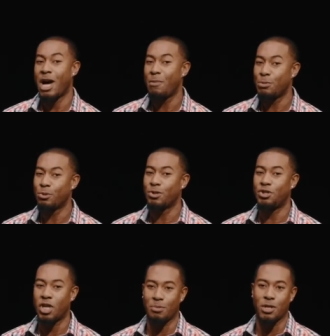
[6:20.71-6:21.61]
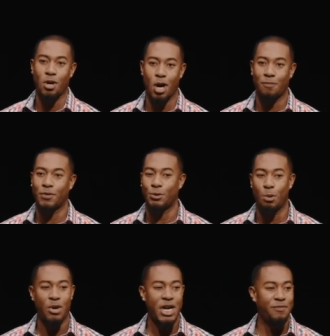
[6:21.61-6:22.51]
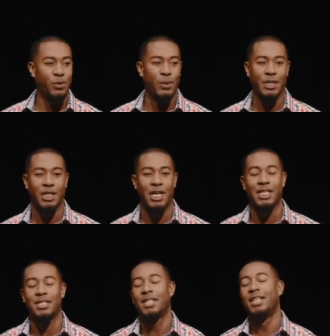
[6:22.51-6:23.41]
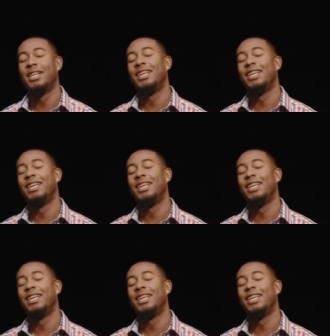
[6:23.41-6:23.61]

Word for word: "How am I supposed to stop the car if there's no brake fluid in the lines?"